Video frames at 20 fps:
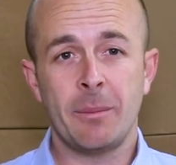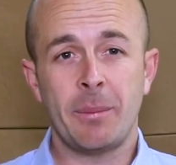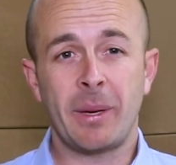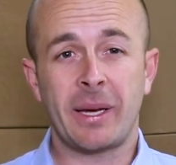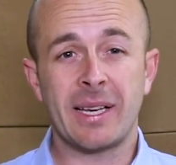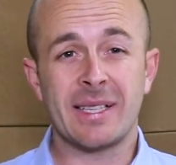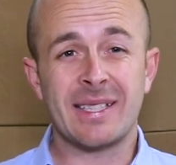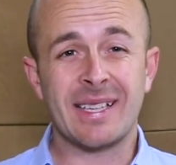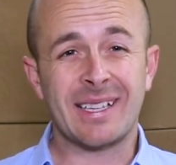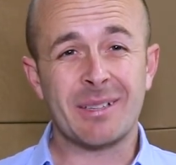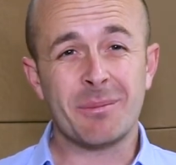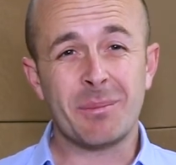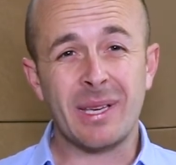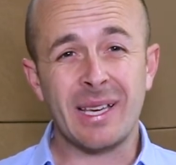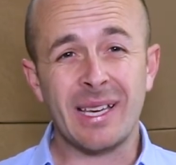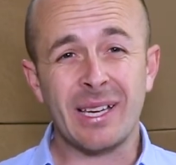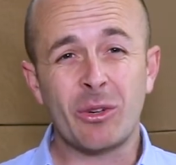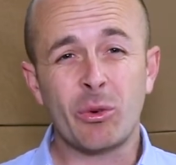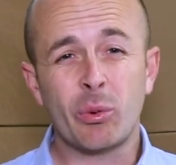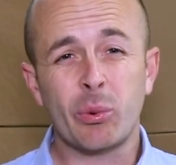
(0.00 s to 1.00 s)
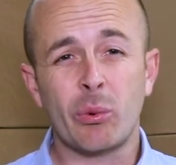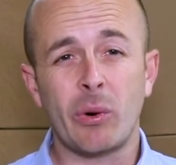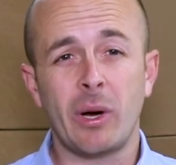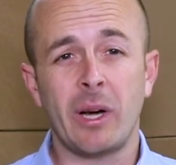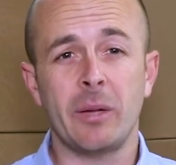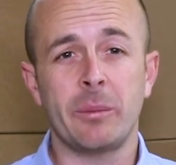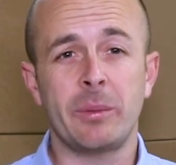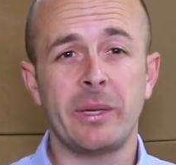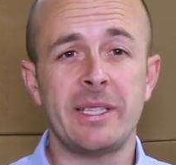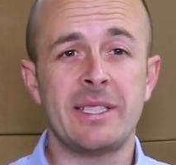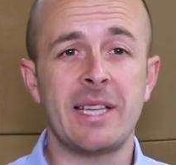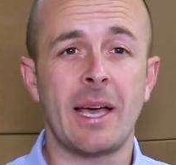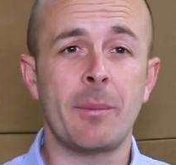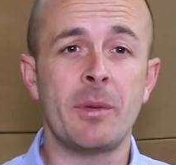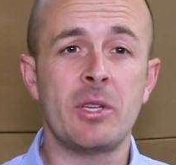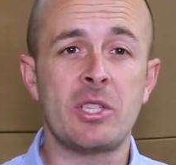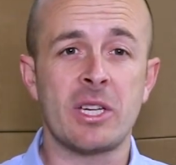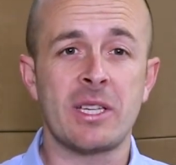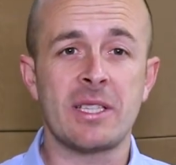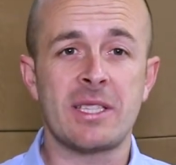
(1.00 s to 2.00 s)
Because it can be incredibly
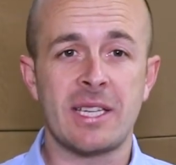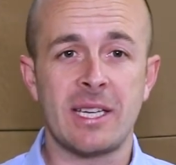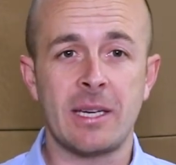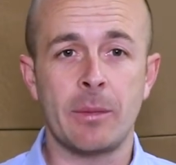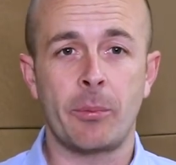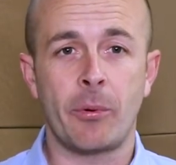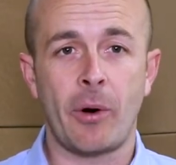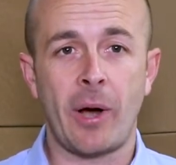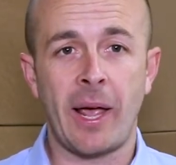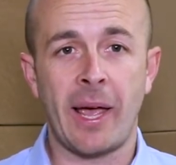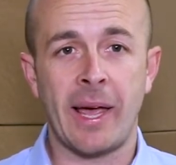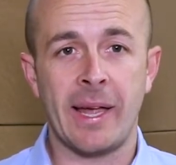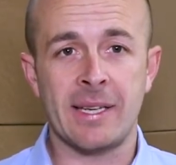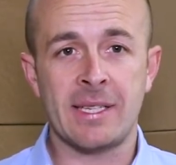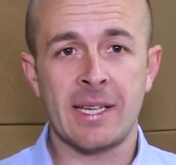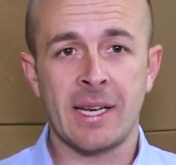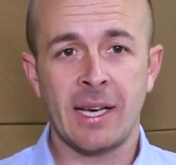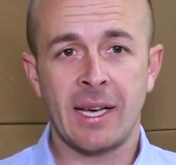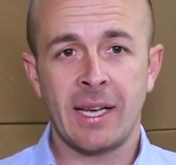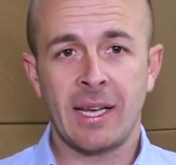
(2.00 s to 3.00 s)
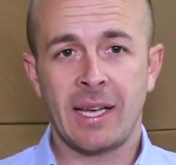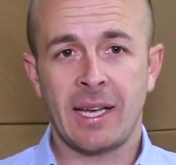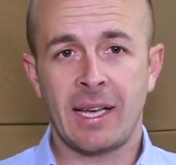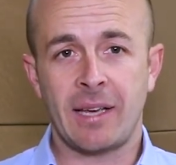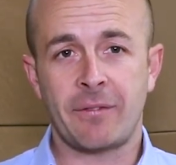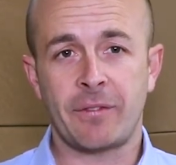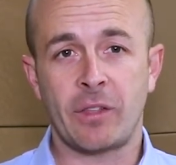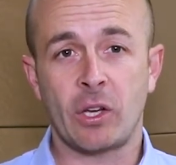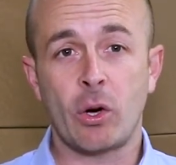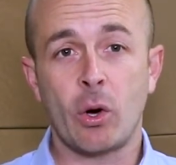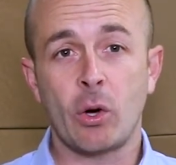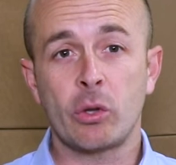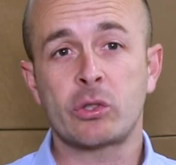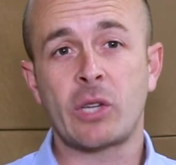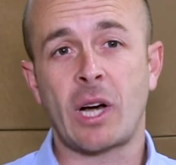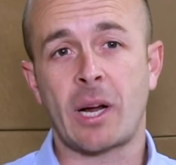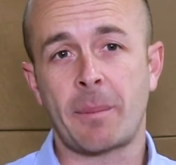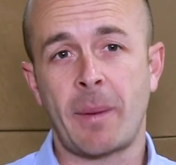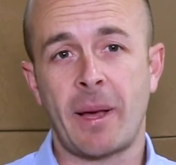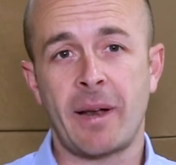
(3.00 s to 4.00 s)
damaging to your brand if the
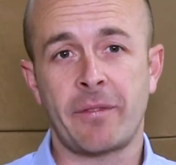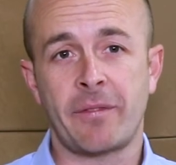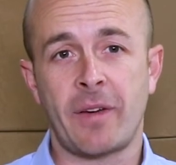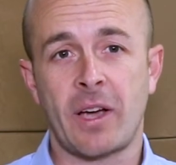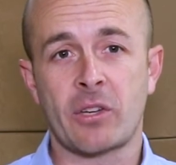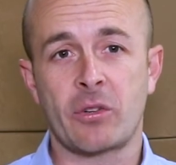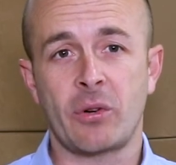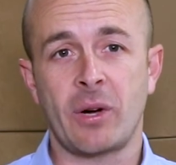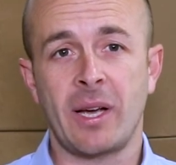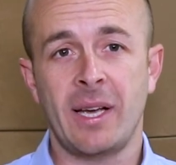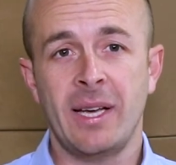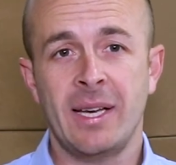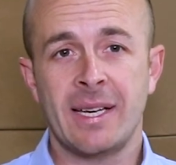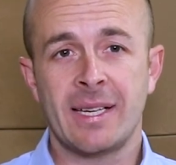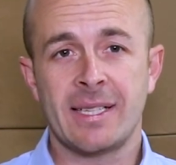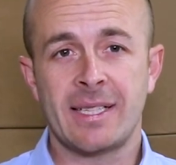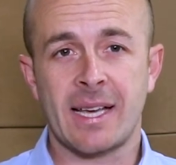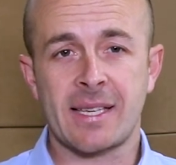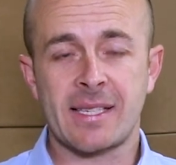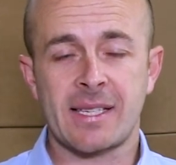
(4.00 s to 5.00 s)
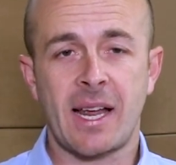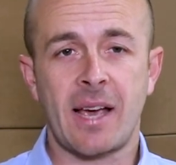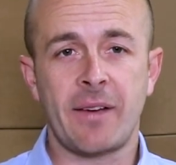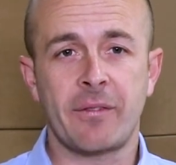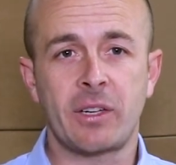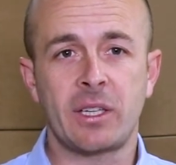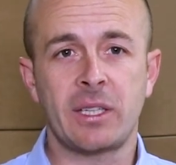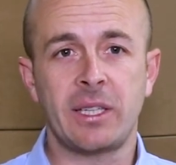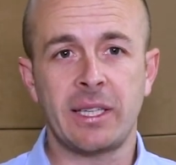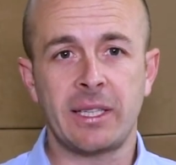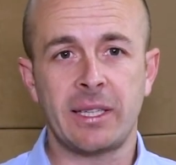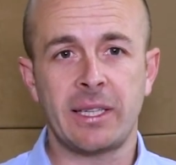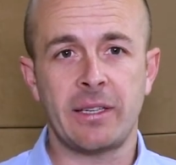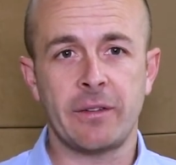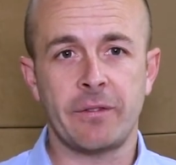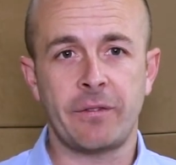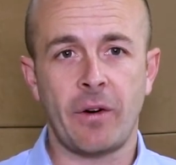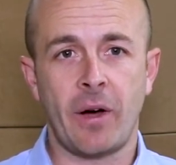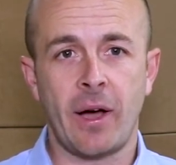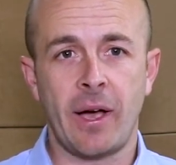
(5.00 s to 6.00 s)
contract manufacturer doesn't have clearly
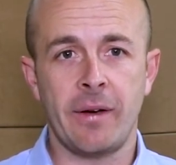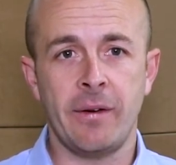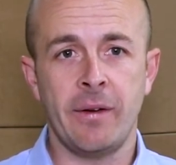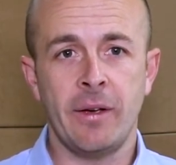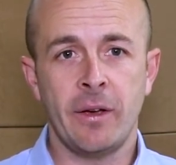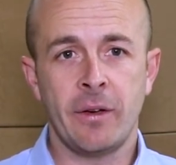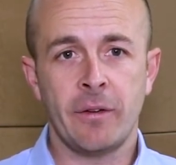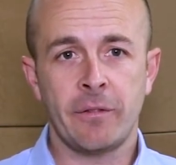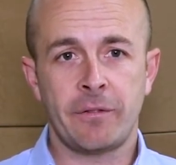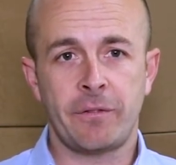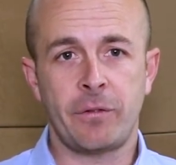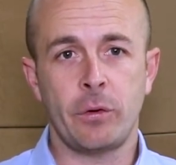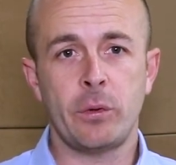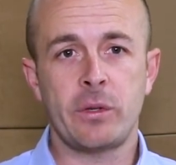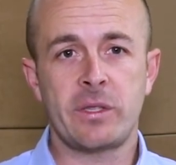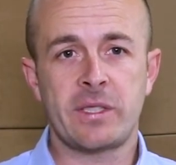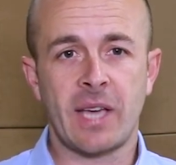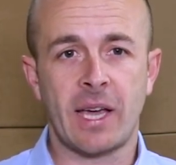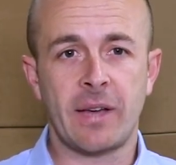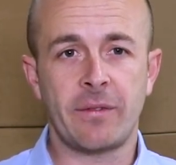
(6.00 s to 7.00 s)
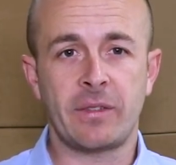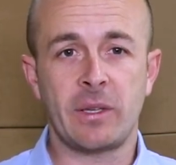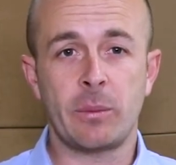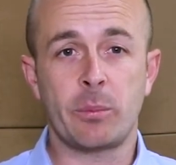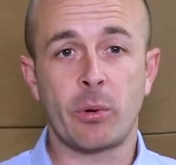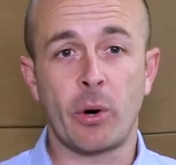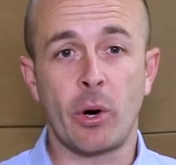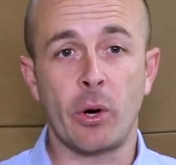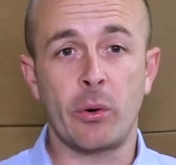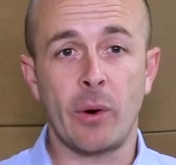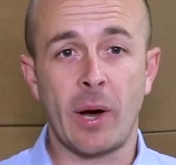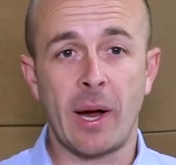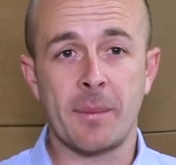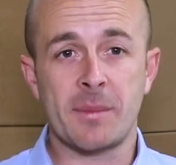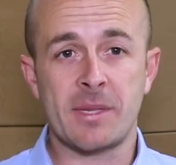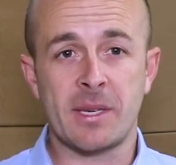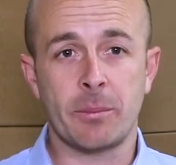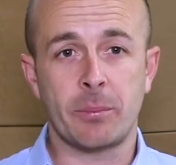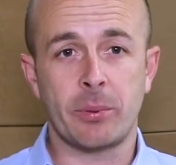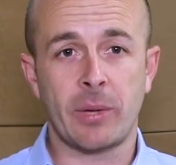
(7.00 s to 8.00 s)
defined food safety
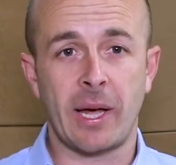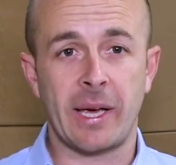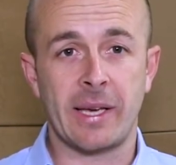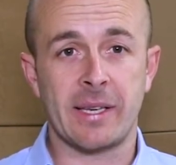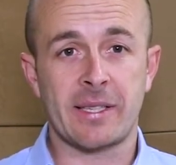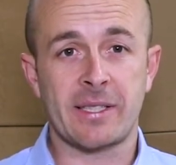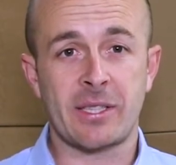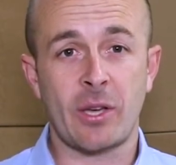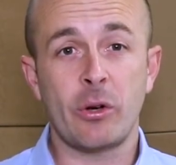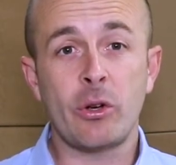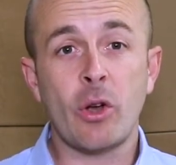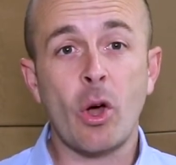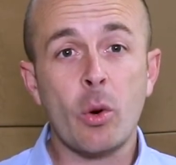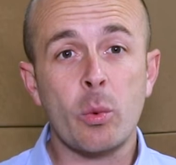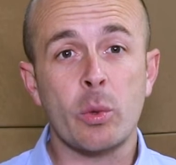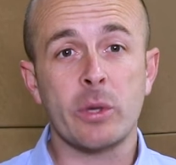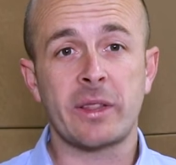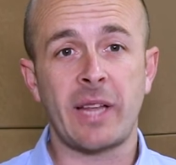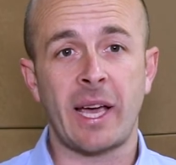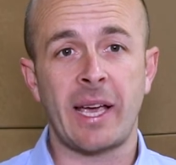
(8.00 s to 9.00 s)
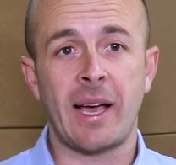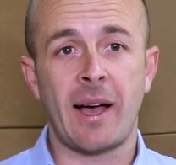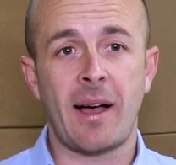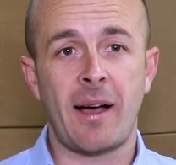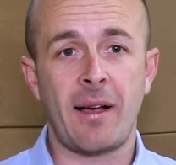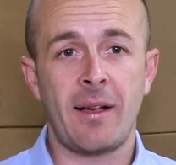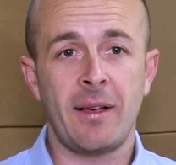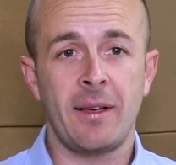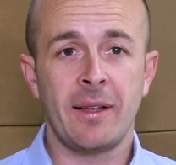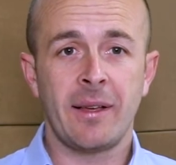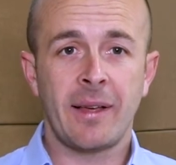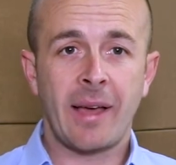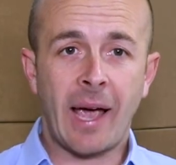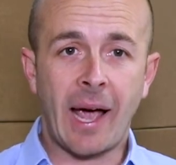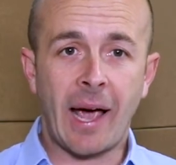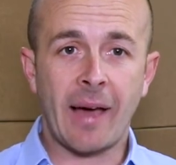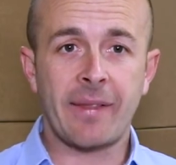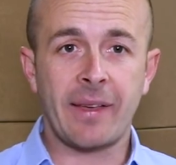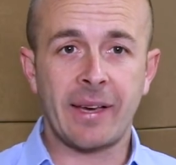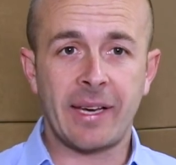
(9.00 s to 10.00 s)
programs in place. So know what they are,
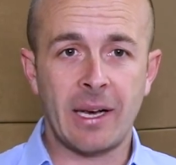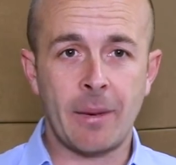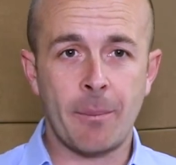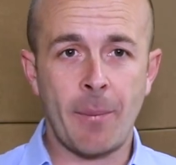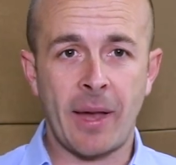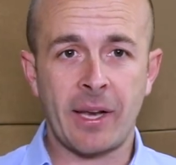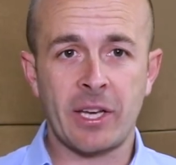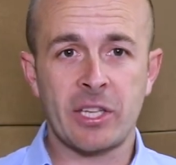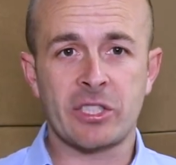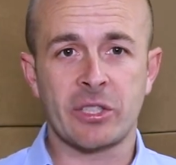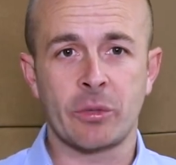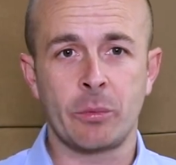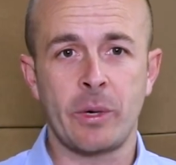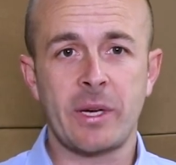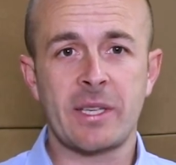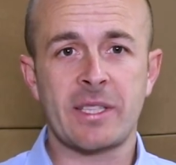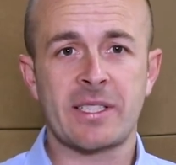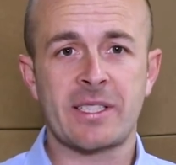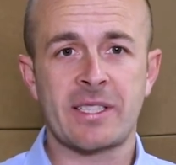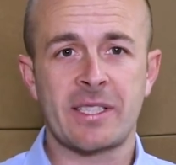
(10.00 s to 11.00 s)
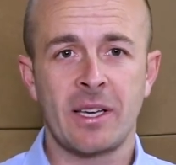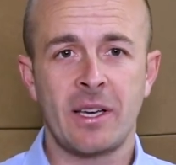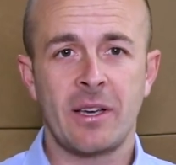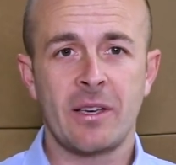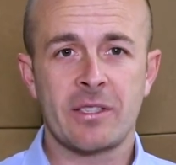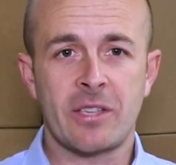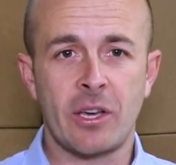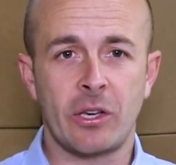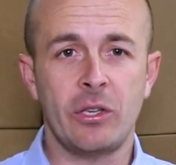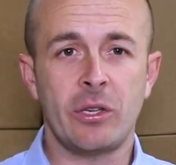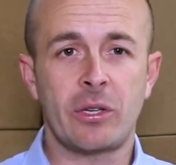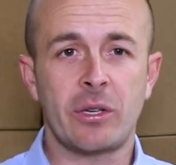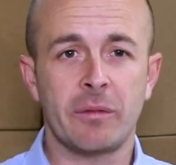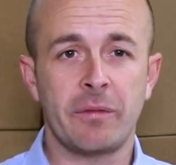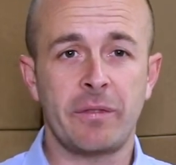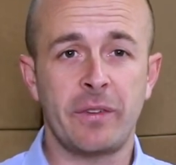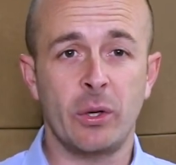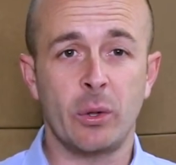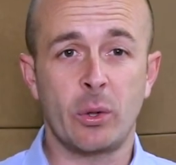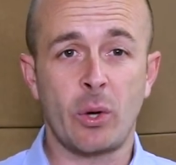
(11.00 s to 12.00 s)
how they're going to manage the risks, so you
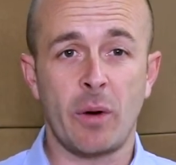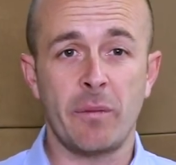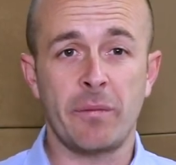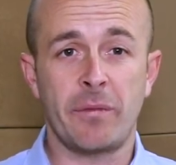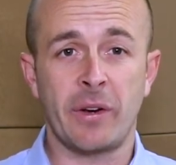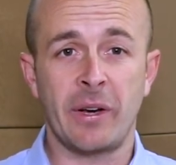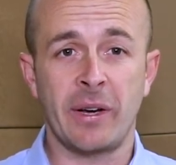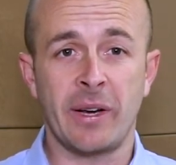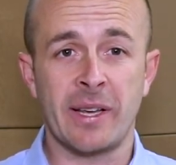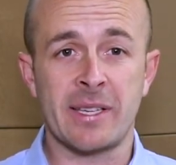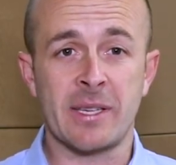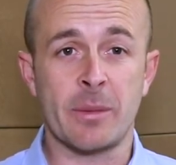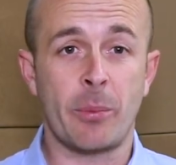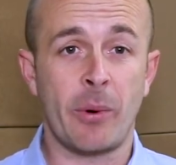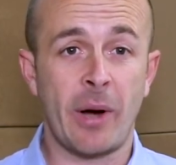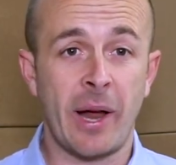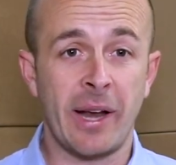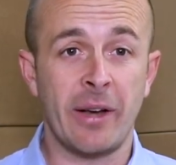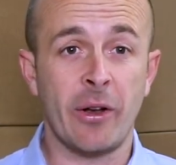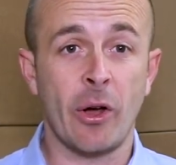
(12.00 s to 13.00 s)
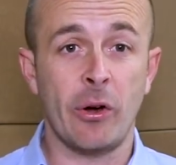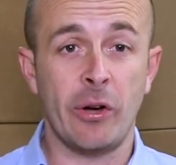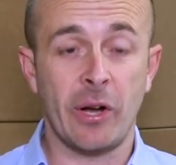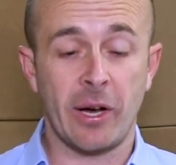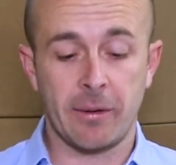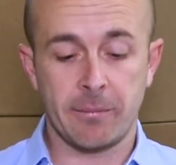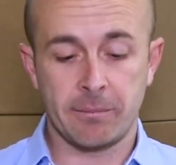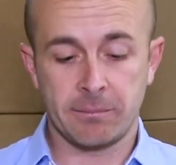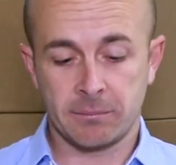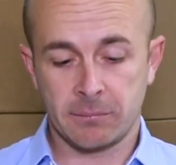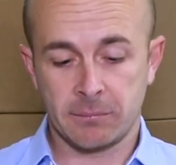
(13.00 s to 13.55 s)
can feel confident as a brand owner.